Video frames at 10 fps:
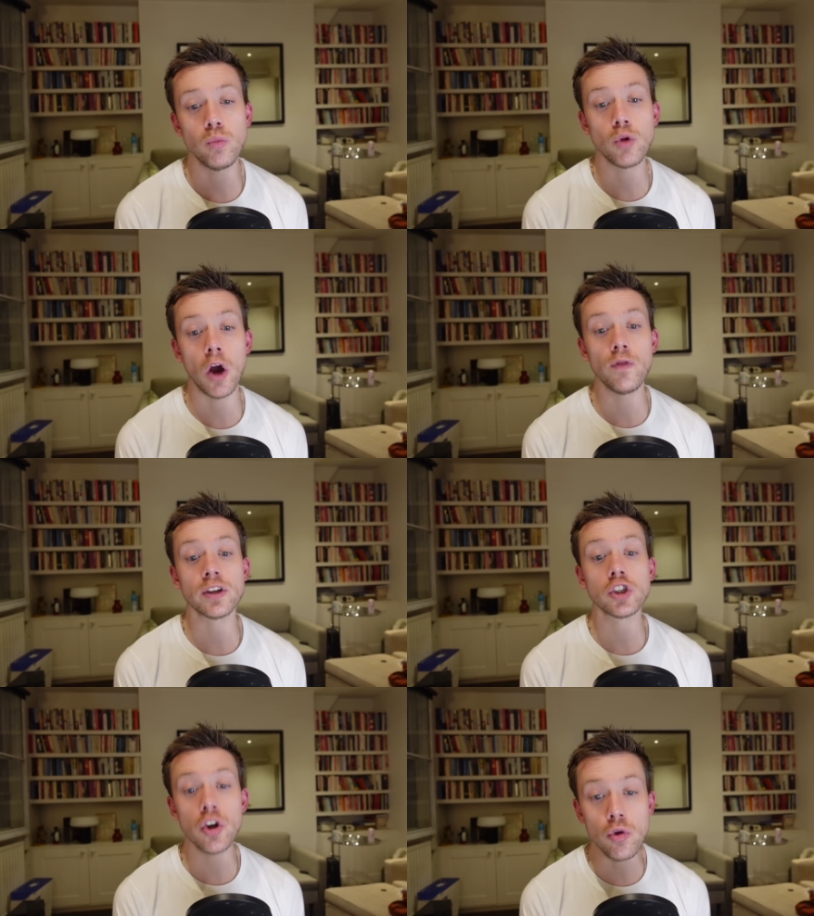over
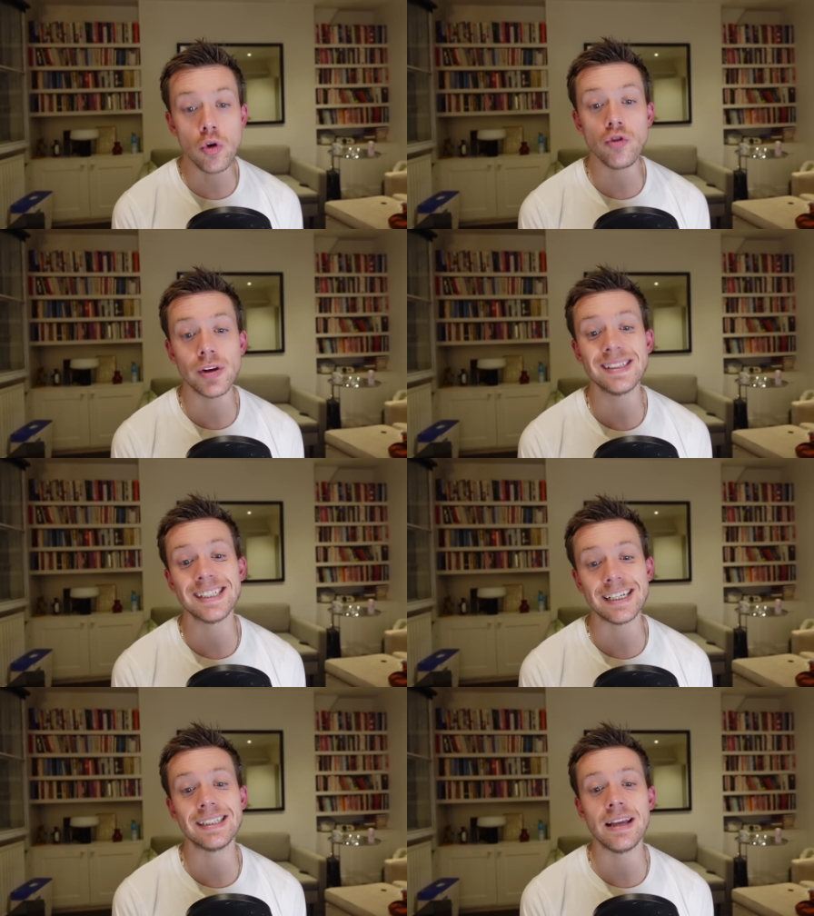
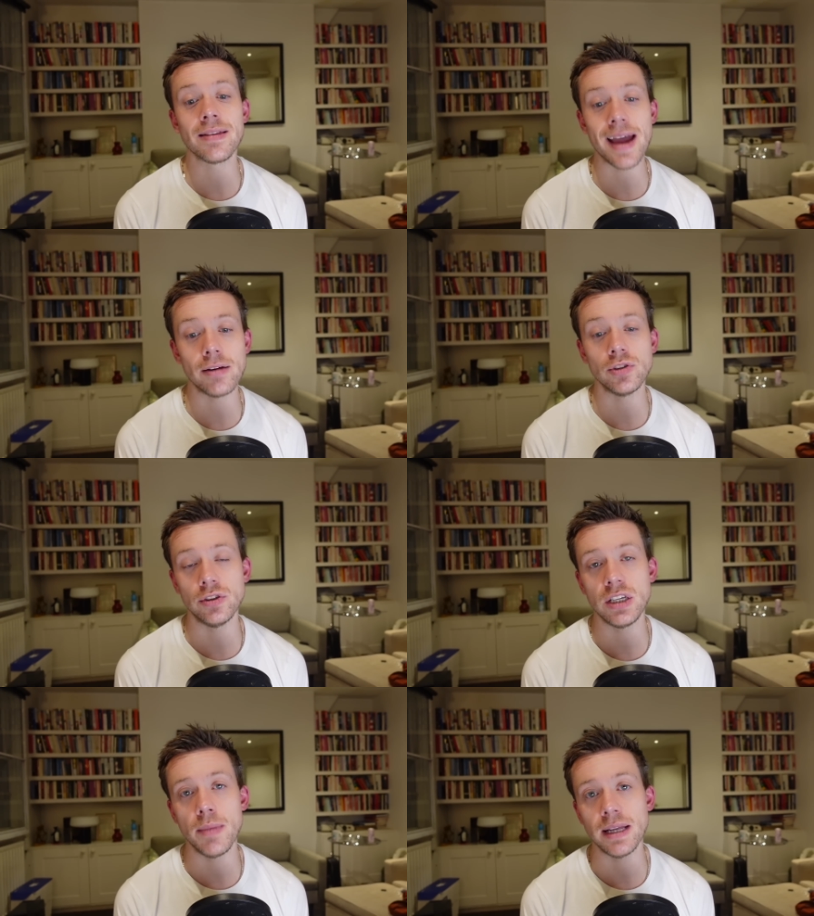216,000
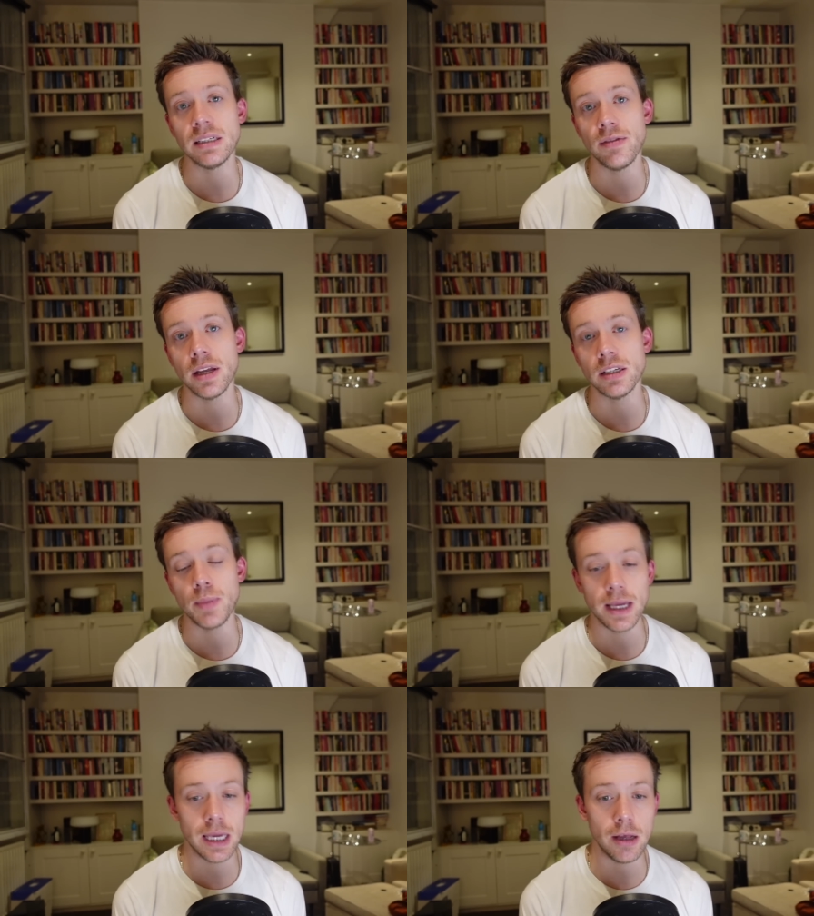Yemeni civilians
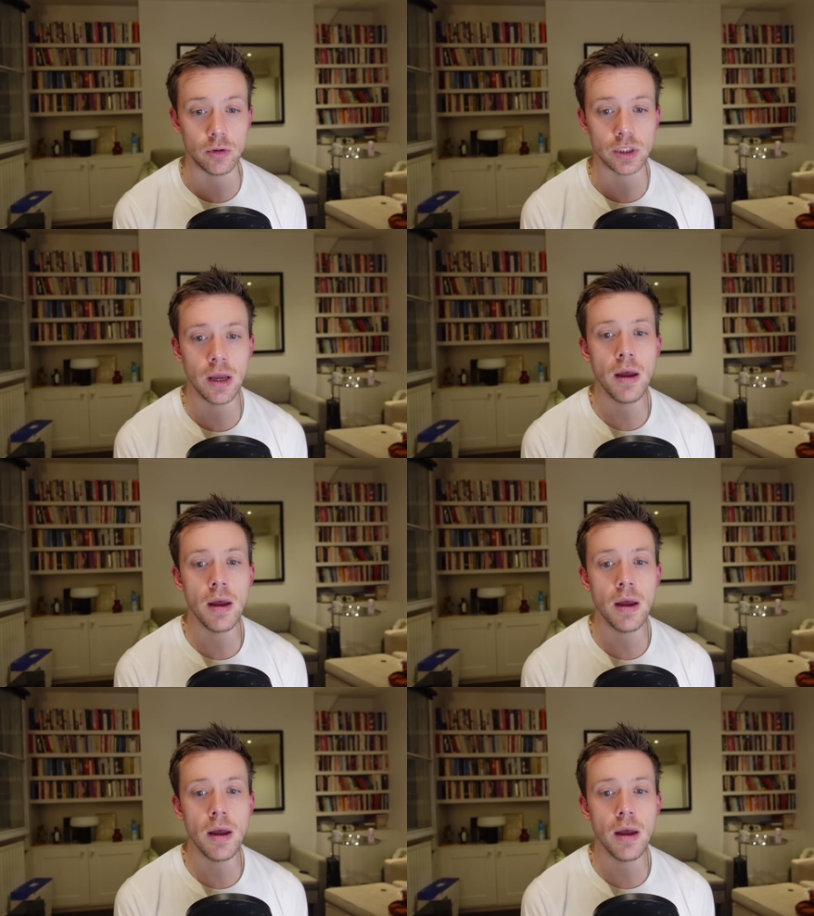being killed.